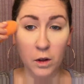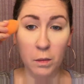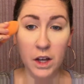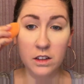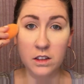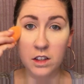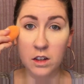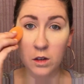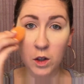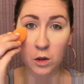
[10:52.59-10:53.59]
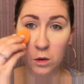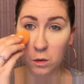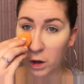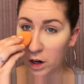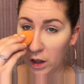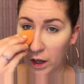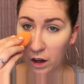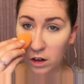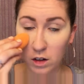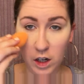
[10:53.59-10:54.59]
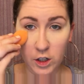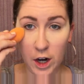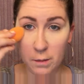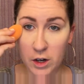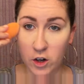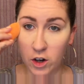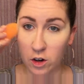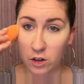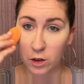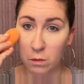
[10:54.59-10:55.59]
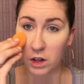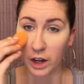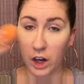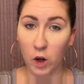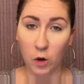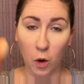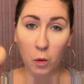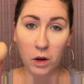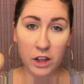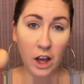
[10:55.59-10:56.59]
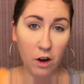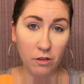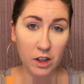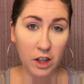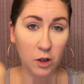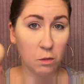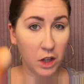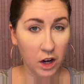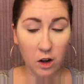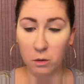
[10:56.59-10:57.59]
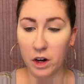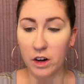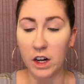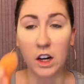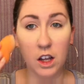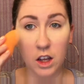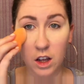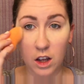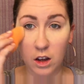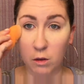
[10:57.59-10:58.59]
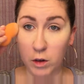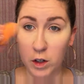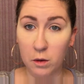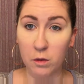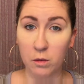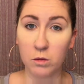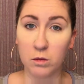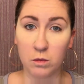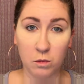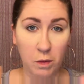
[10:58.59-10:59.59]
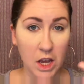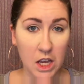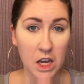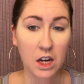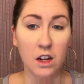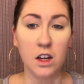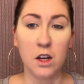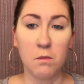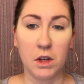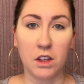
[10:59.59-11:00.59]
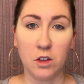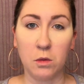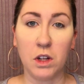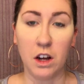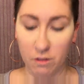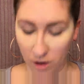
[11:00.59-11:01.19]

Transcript: Best to wear like a jammy shirt or something. Like, don't wear the outfit that you plan on wearing when you're baking, because you will have